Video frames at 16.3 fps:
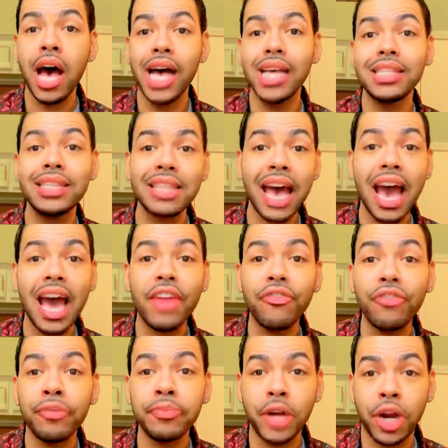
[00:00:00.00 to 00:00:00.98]
Aside
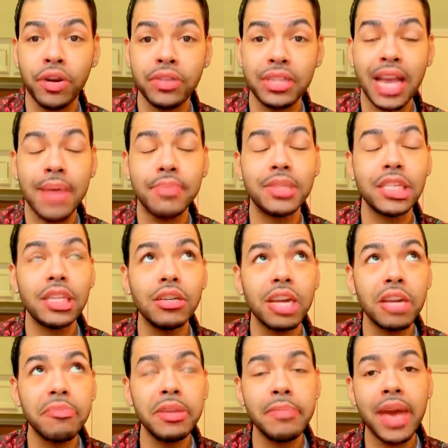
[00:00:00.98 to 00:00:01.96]
from nursing, I'm still
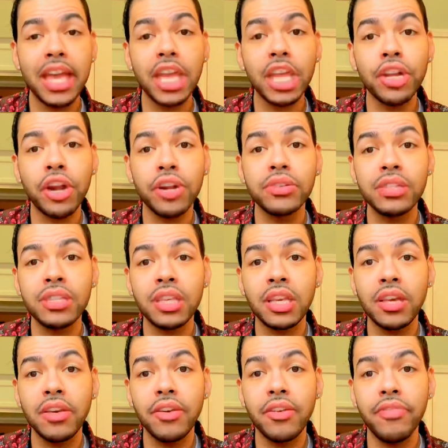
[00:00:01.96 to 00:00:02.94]
going to be making
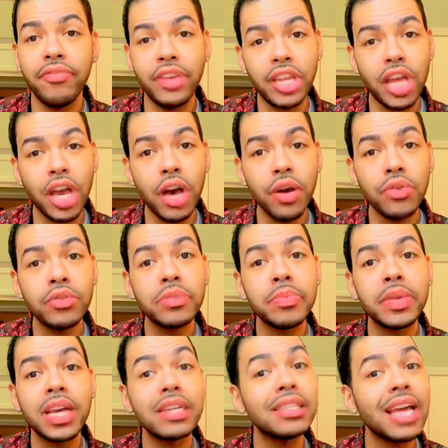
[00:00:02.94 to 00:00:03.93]
nursing videos
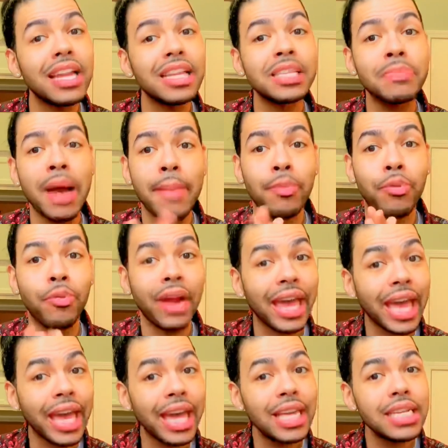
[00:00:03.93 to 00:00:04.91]
because that is my
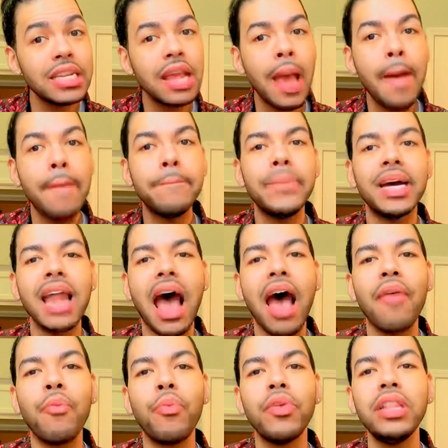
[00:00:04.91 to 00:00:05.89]
brand, but
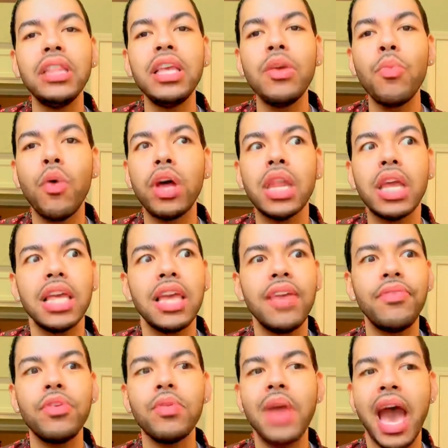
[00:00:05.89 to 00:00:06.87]
I really want to
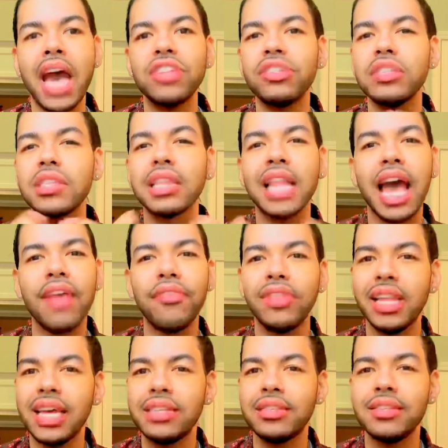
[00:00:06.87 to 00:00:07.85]
give you guys just life
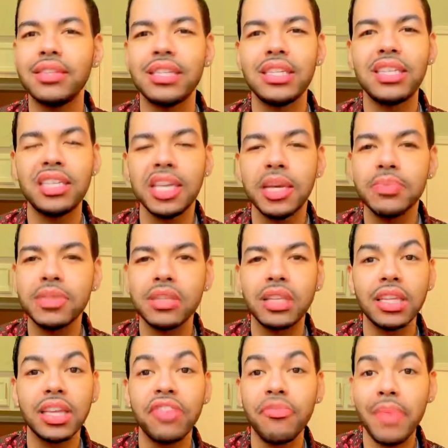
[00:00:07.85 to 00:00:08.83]
lessons and tips to
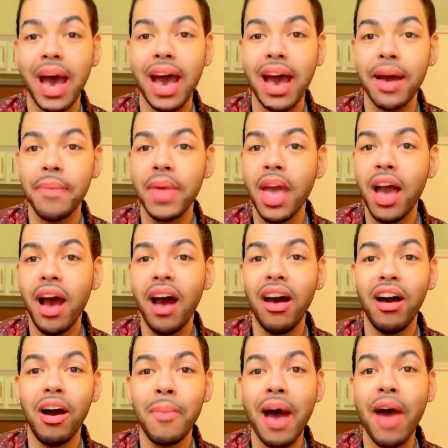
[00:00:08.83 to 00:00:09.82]
live by.
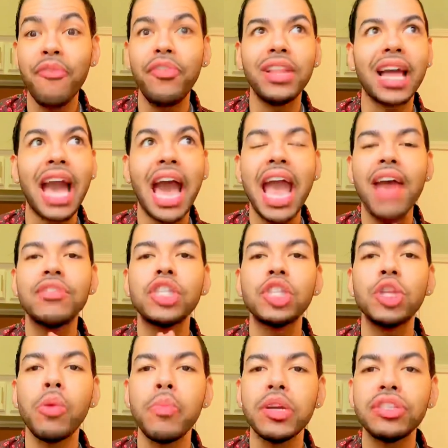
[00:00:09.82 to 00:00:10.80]
I feel like I have
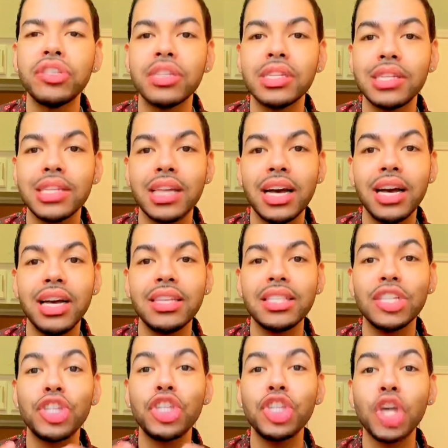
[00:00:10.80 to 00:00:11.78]
so much to discuss
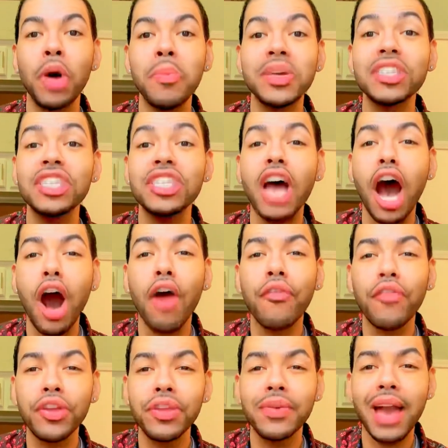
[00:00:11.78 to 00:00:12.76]
and so much to
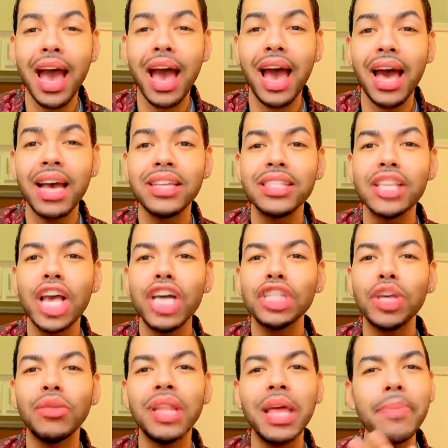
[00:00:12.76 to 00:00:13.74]
offer you guys.
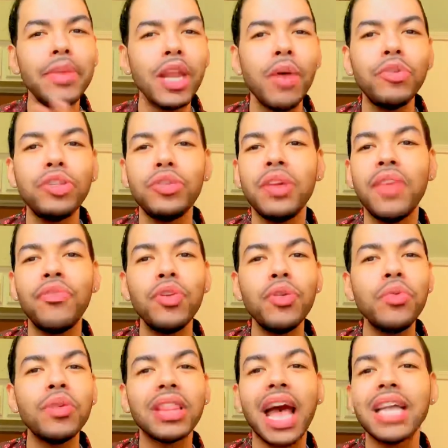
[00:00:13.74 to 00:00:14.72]
So let me know if you
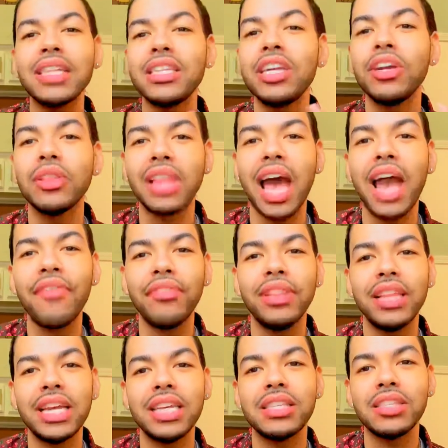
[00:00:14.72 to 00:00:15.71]
would like to hear life
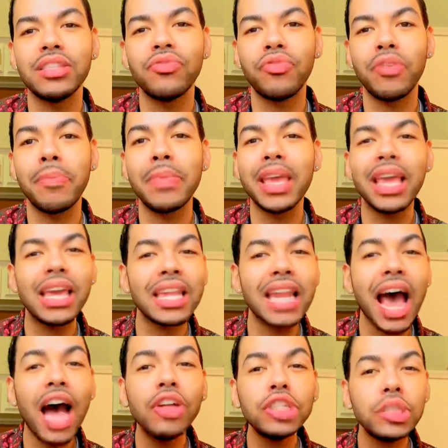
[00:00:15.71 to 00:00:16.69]
lessons from me, and
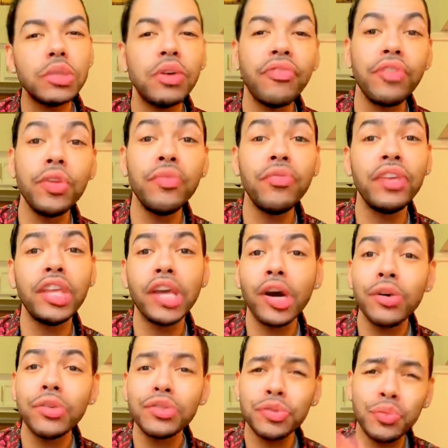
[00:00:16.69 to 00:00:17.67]
I'll do a few
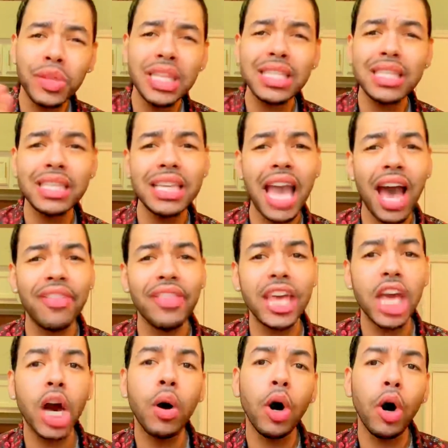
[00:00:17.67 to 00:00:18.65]
videos to really see how they
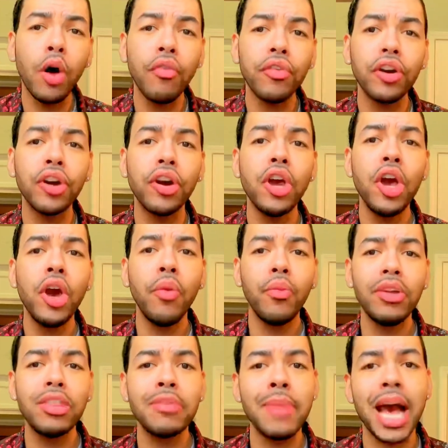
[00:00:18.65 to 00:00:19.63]
go over
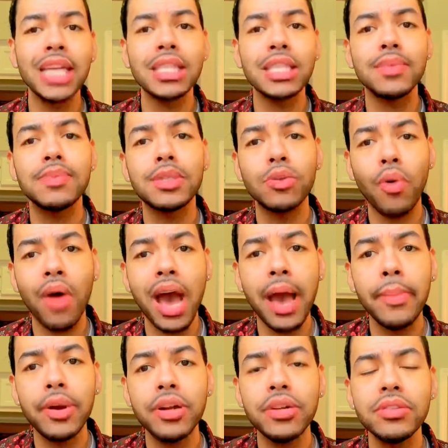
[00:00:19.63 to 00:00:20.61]
with my
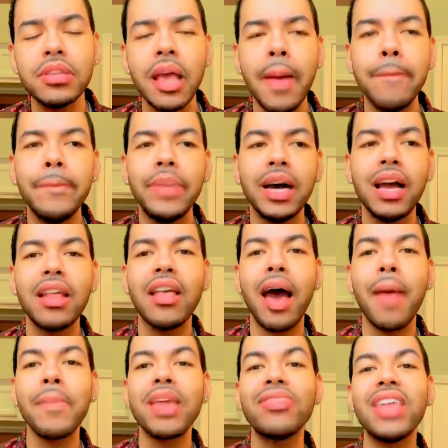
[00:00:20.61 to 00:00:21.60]
subscribers. But
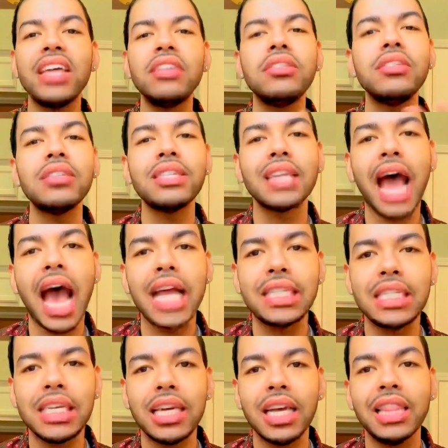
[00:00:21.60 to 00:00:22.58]
I mean, that's just an
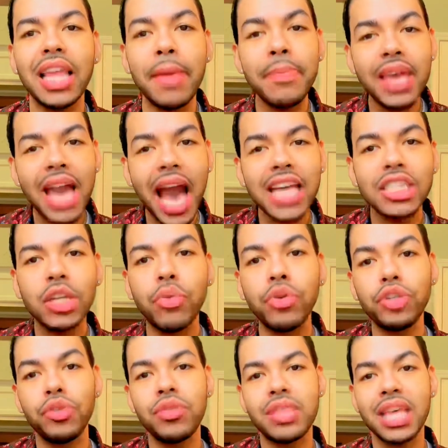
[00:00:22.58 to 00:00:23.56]
idea. Let me guys know
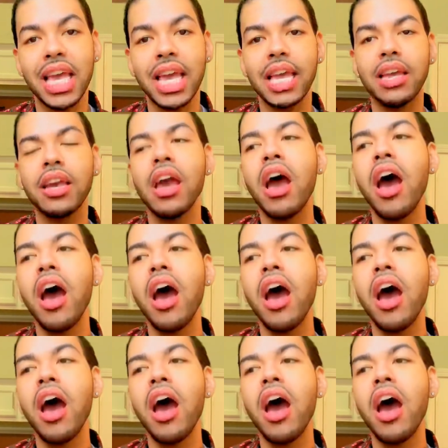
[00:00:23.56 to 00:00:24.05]
what you think.